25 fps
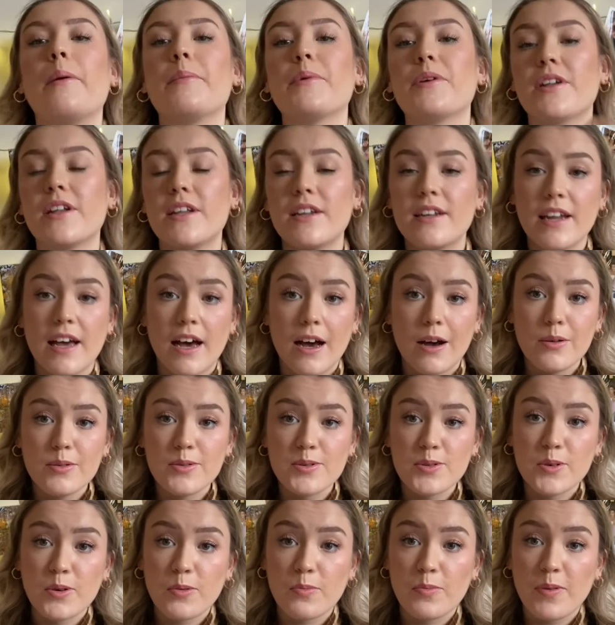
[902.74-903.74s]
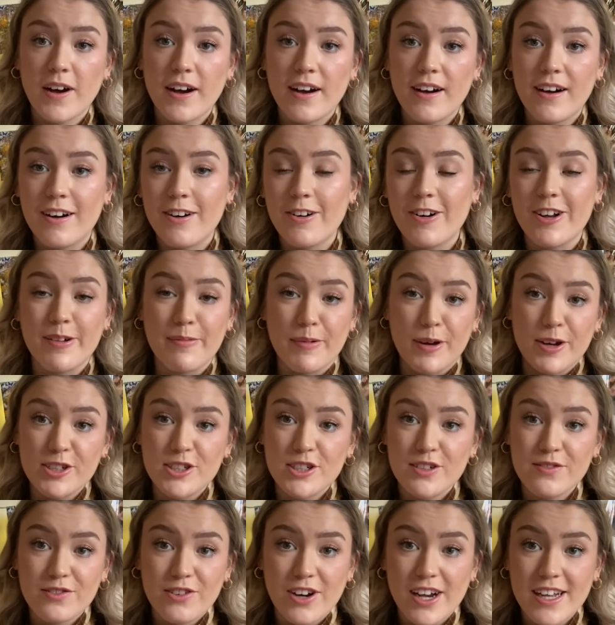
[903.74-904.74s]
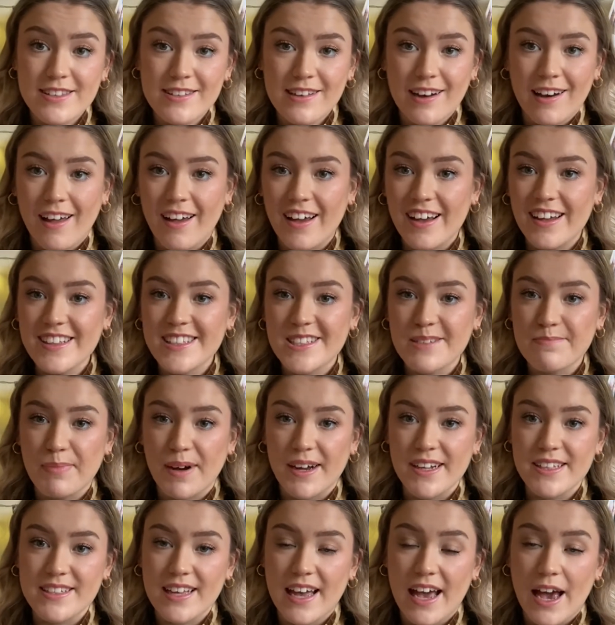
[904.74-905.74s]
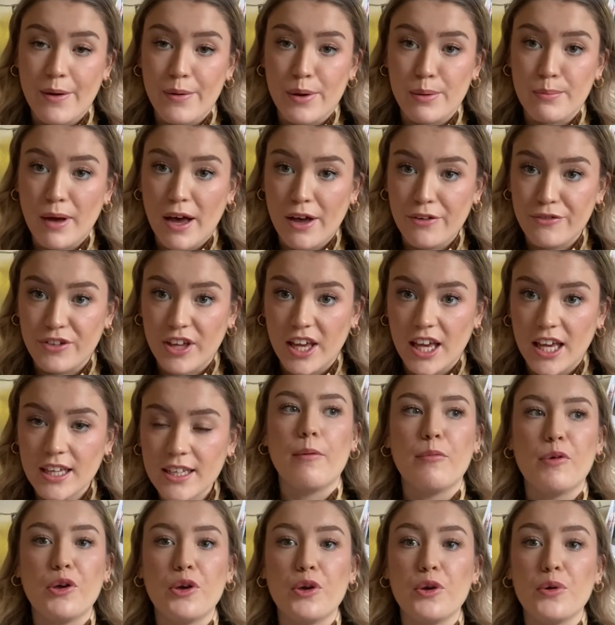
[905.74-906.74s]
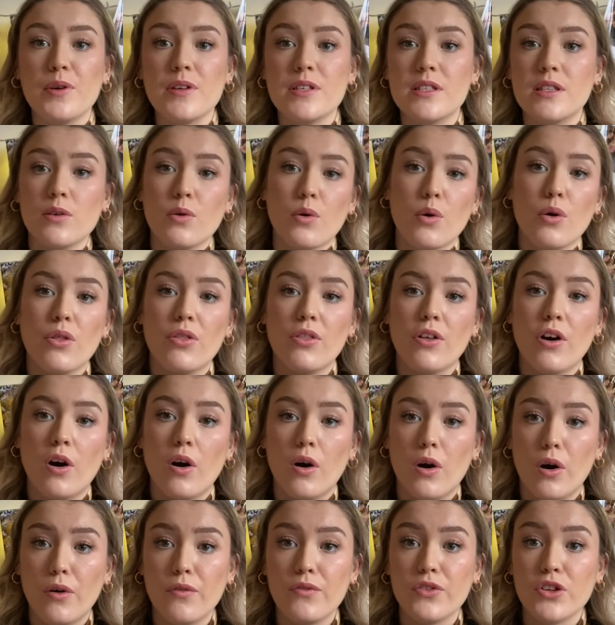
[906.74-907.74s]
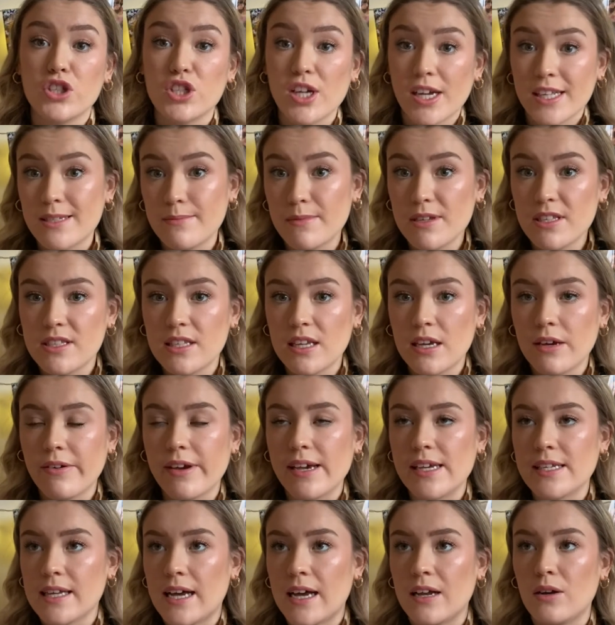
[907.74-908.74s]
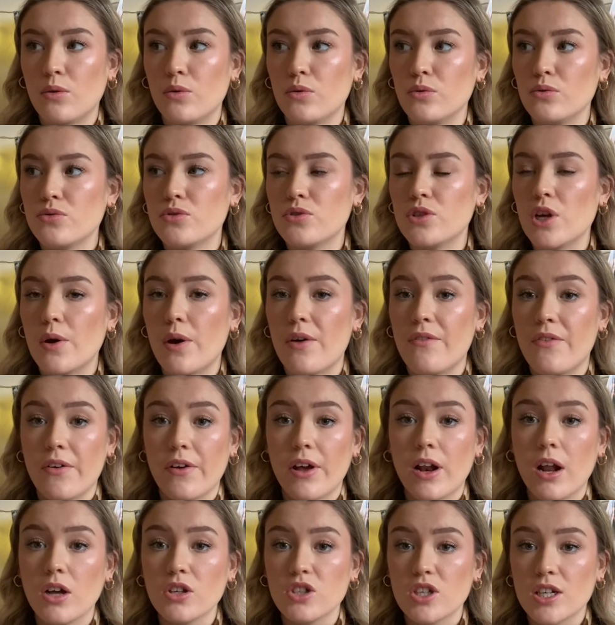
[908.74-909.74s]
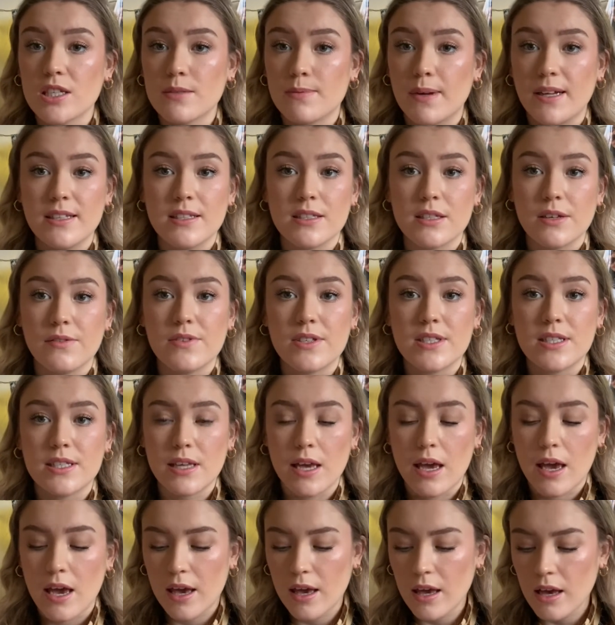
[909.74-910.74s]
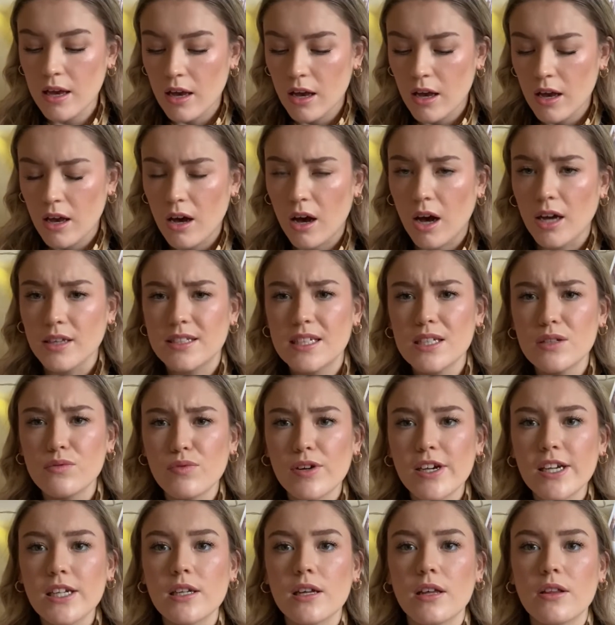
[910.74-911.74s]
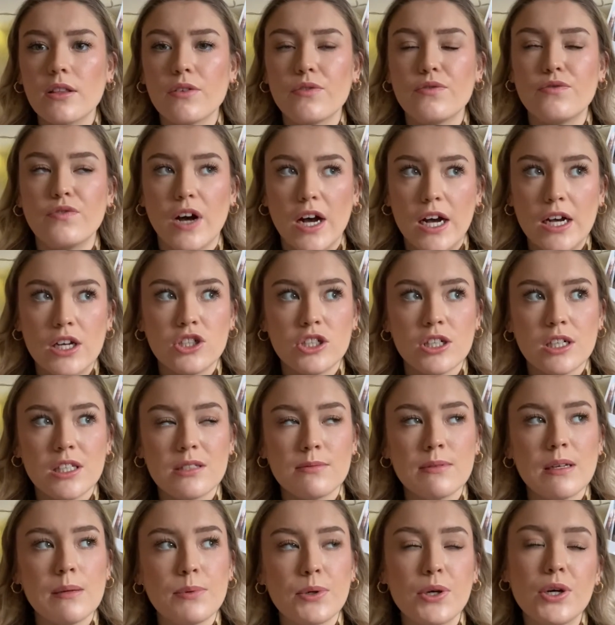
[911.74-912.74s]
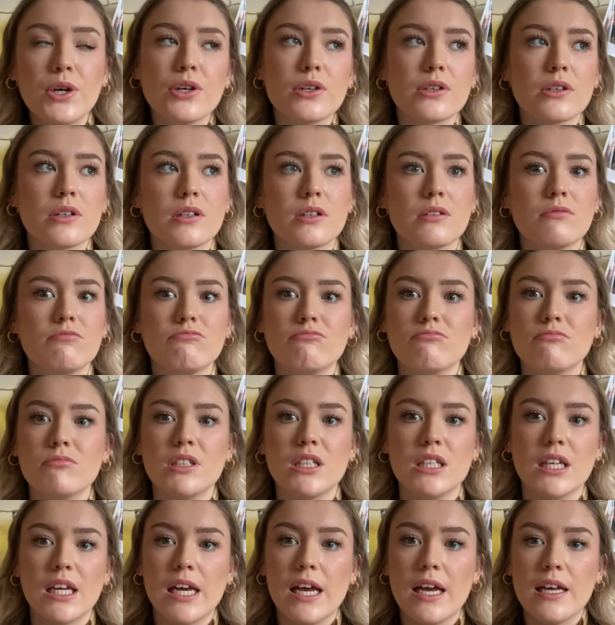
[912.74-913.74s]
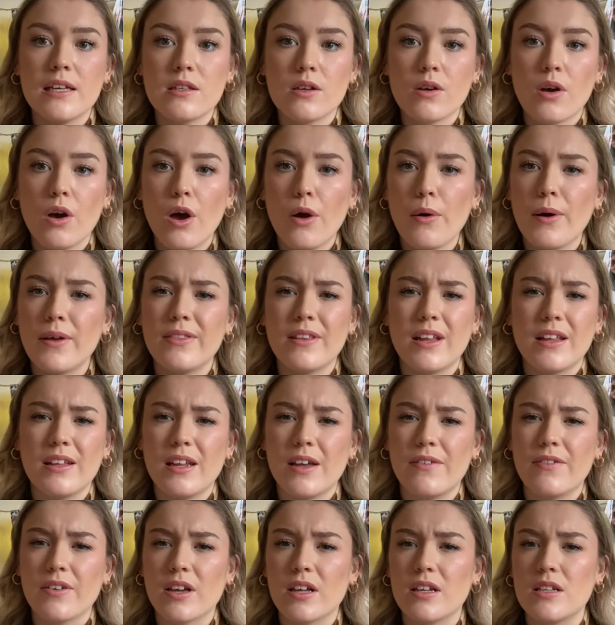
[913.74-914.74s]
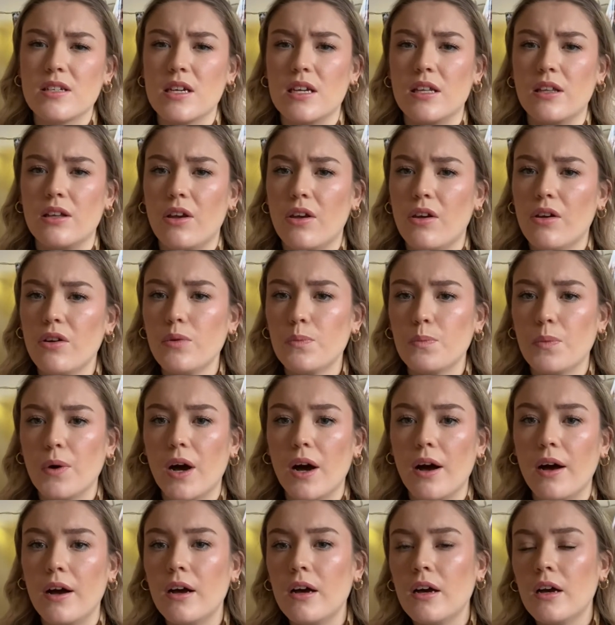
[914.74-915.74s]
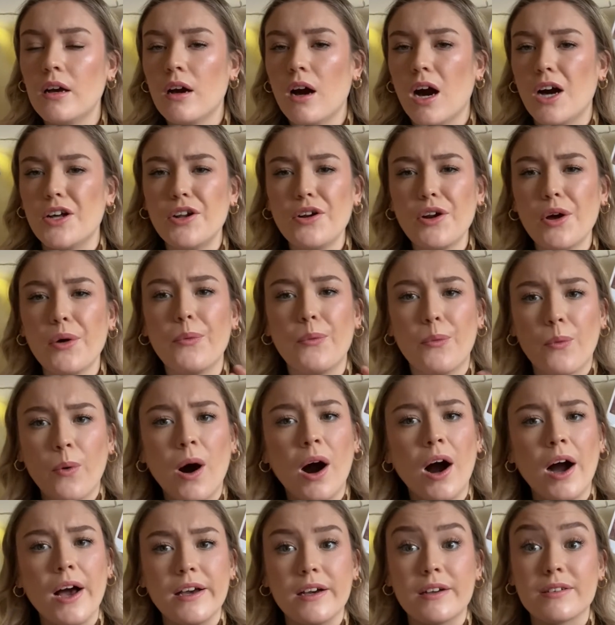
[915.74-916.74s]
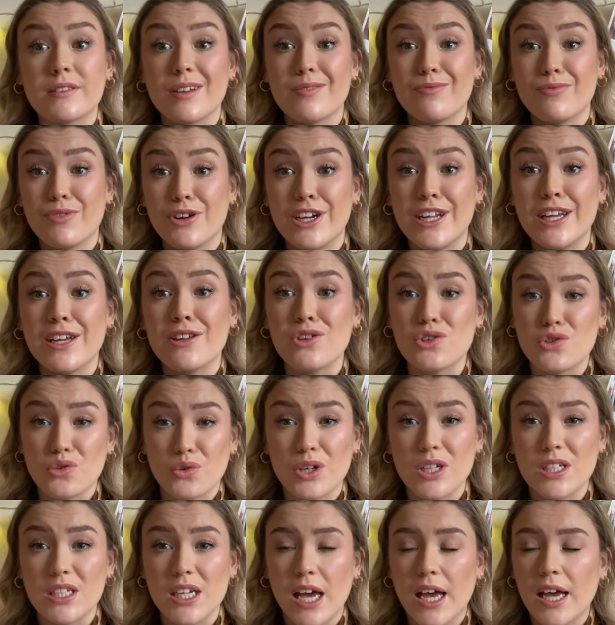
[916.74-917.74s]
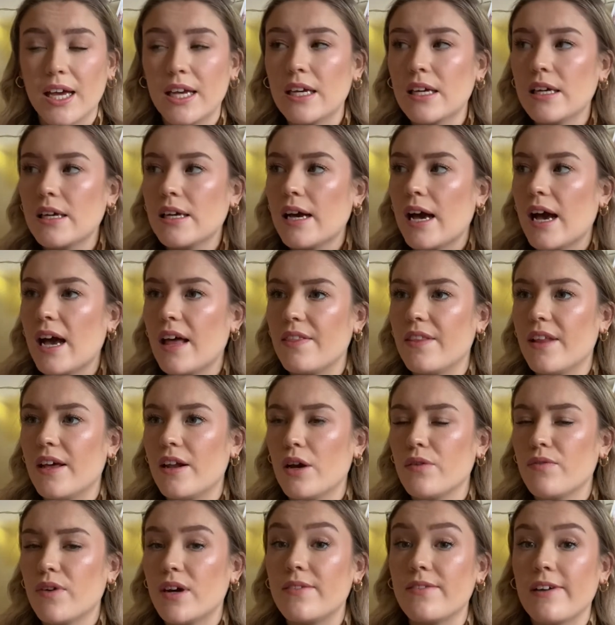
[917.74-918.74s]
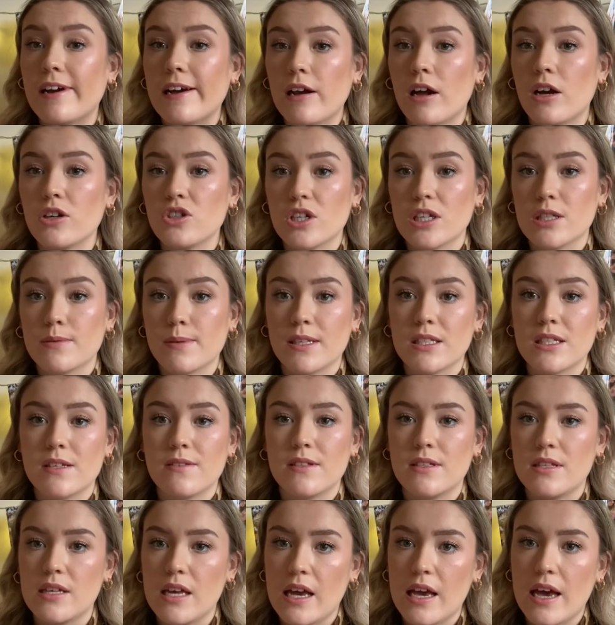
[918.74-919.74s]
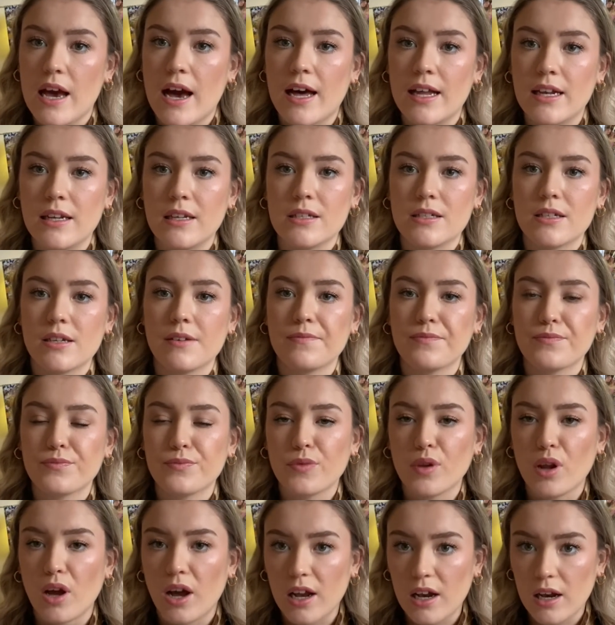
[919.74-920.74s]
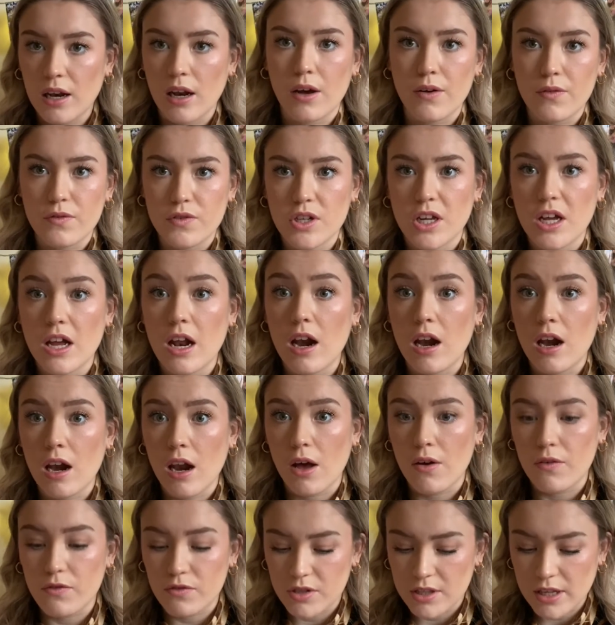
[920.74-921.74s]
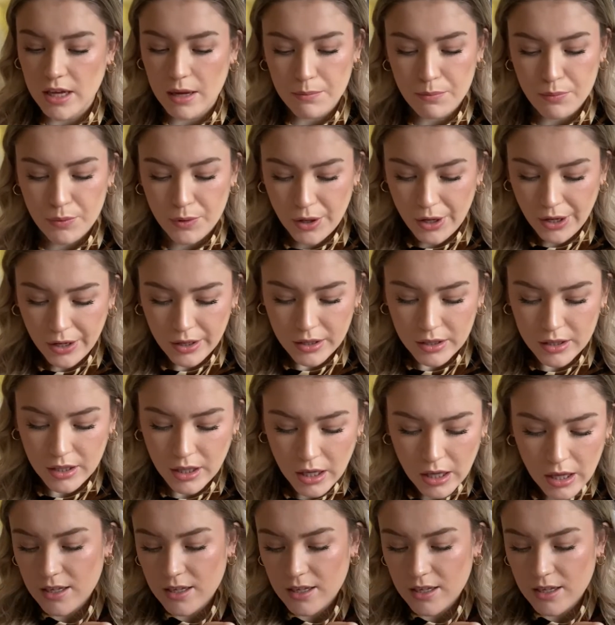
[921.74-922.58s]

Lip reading: going to now talk about An Emotion of Great Delight by Taheri Mafi, who is the author of the Shatter Me series and also A Very Large Expanse of Sea. I did read the first Shatter Me book years ago and then never continued, but I don't know why, because I really enjoyed it. And then I read A Very Large Expanse of Sea and I loved that book.